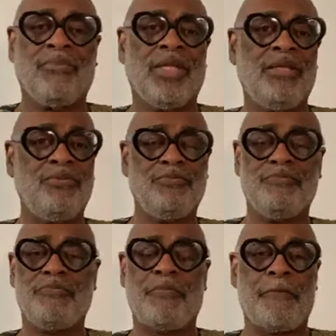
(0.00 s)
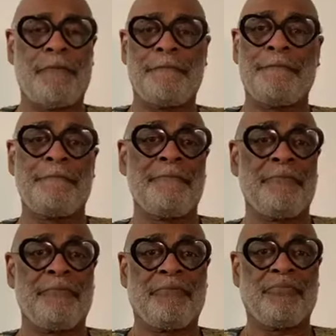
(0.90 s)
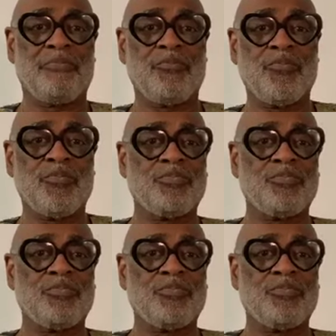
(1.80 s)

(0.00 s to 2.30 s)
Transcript: Oh, oh, we are